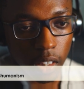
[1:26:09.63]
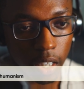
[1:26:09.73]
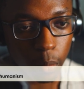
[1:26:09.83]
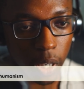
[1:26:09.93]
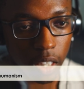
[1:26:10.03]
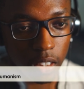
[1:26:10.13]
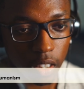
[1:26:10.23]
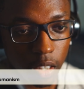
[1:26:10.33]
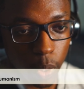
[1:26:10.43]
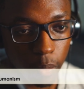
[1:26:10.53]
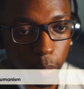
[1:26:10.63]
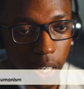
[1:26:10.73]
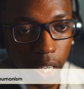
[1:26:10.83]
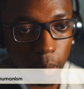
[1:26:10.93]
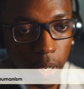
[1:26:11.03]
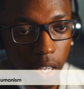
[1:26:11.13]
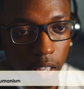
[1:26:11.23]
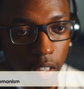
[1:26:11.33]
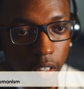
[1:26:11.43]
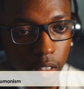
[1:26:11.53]
We have Banana Man here. We have
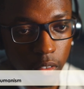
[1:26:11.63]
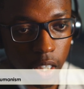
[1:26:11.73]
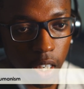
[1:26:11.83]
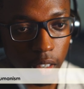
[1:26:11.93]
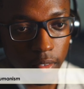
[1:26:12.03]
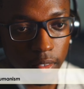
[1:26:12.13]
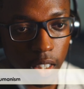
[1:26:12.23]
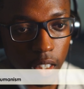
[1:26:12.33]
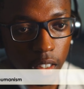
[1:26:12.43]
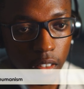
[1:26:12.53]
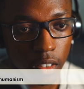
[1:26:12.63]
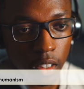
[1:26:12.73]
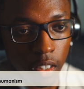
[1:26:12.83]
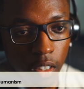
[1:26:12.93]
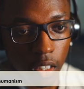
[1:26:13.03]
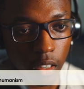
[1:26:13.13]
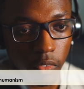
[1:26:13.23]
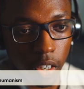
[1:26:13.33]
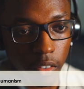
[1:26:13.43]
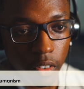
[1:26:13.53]
Commander Root. We
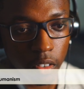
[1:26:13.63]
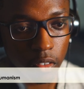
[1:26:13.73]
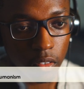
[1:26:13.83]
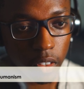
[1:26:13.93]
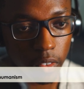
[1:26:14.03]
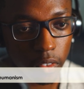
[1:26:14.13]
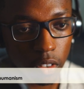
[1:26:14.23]
have Stool.